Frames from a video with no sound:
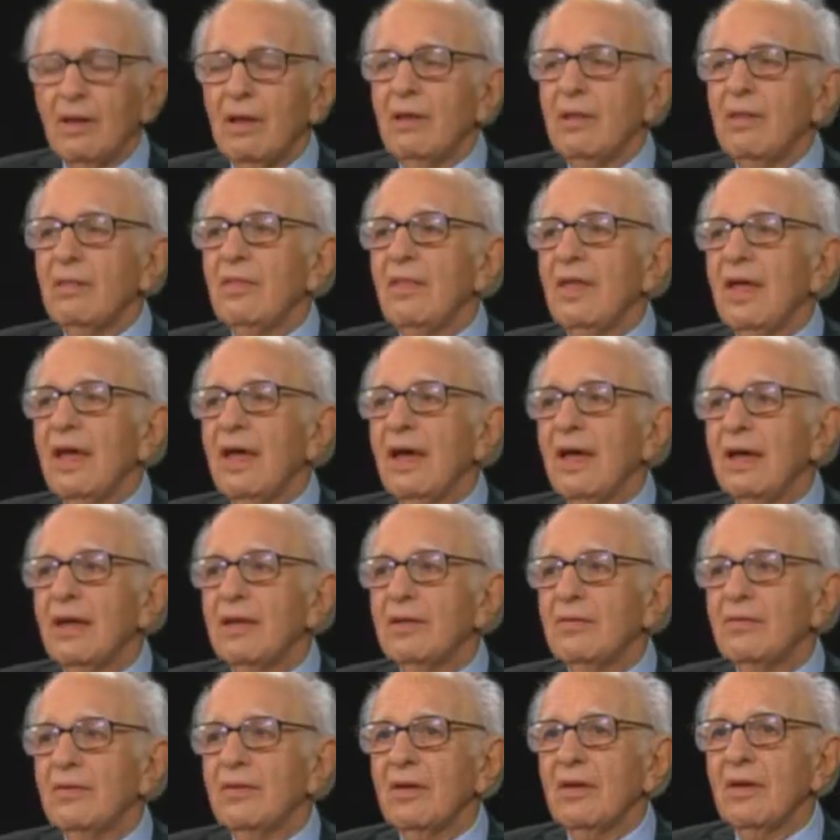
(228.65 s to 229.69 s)

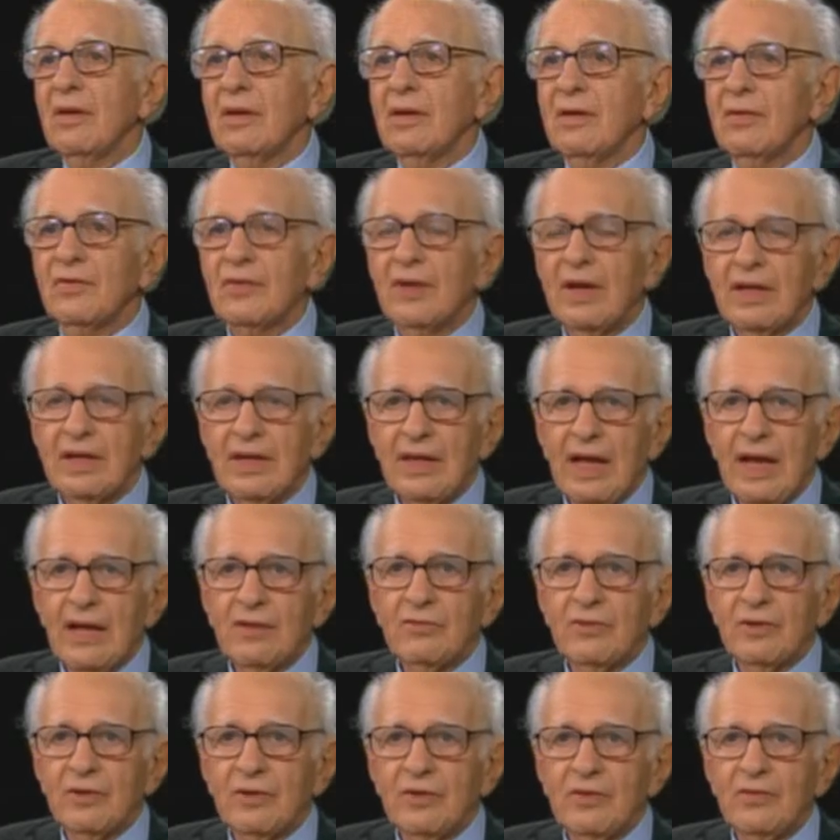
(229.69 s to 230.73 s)
that
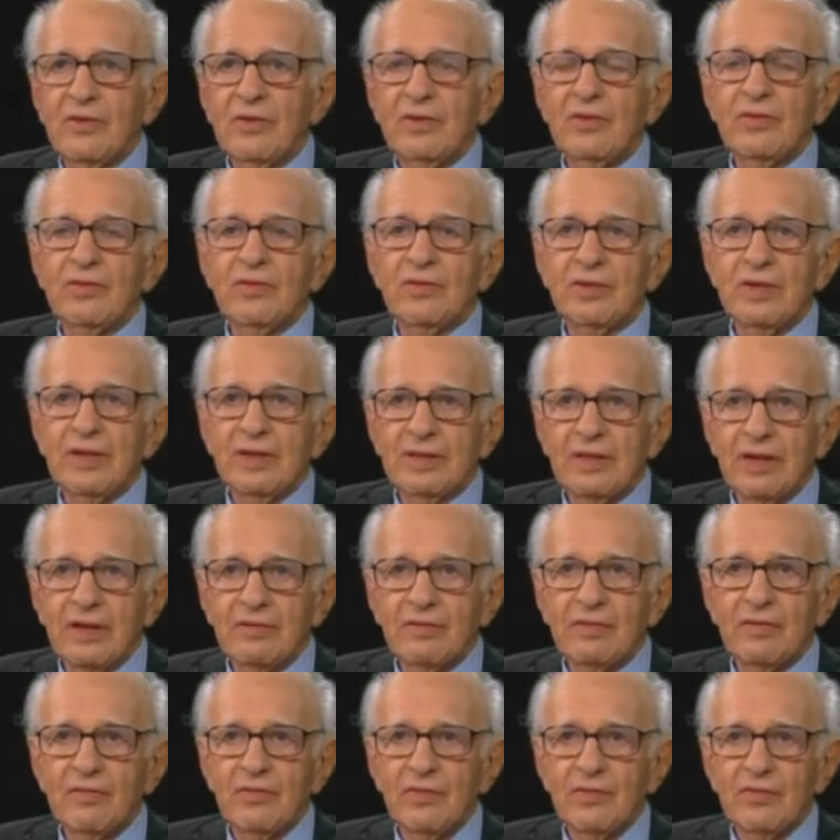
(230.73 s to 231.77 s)
psychiatric diseases and
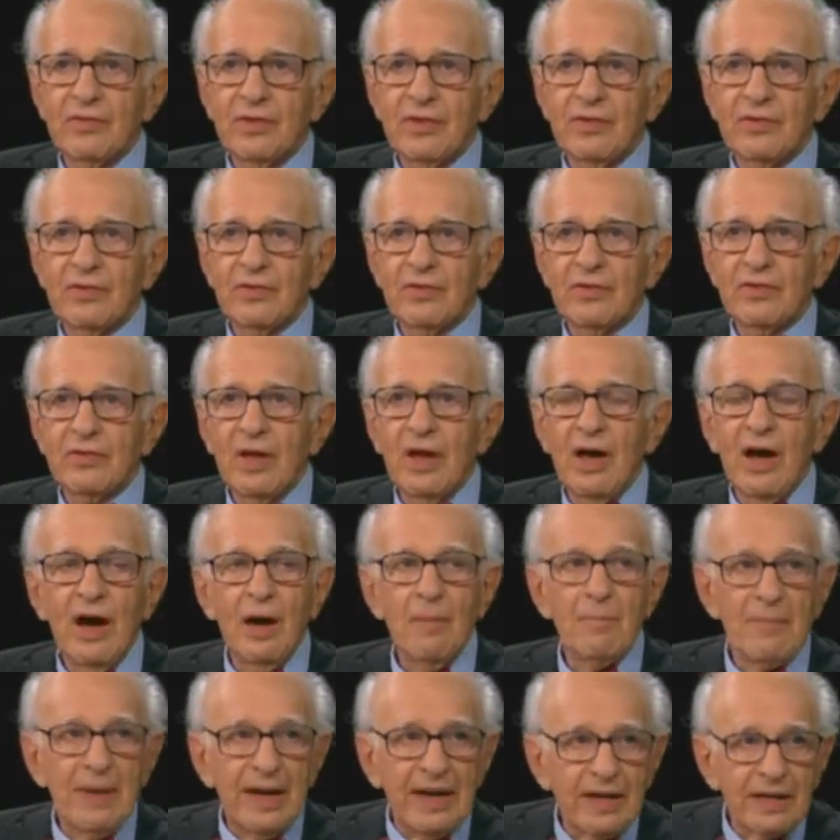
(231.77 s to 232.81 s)
addictive diseases
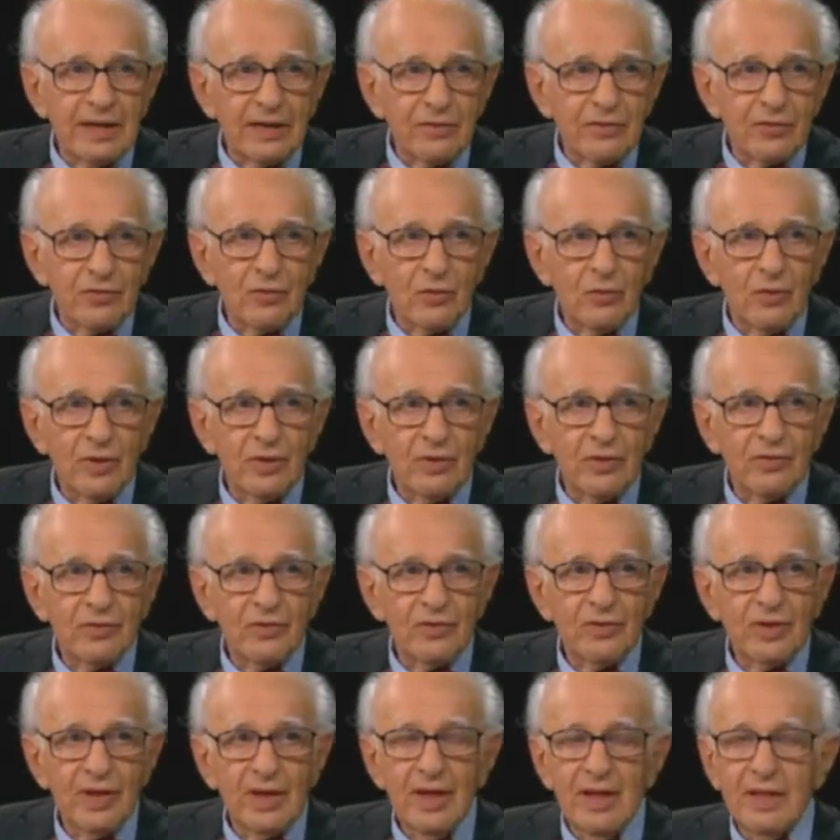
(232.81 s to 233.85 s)
are medical
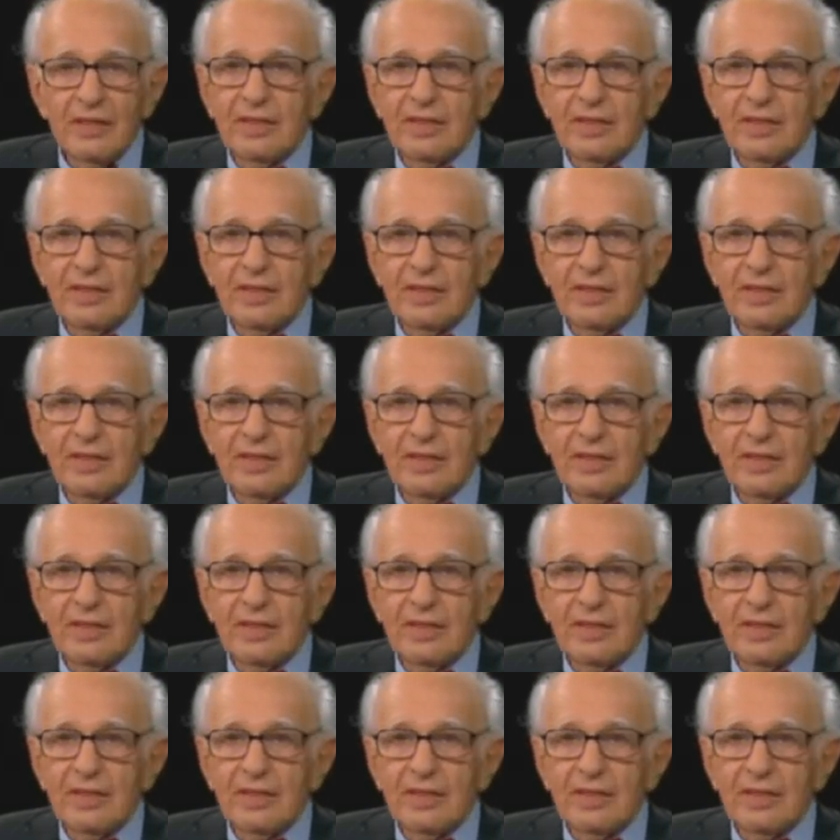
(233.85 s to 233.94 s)
disorders.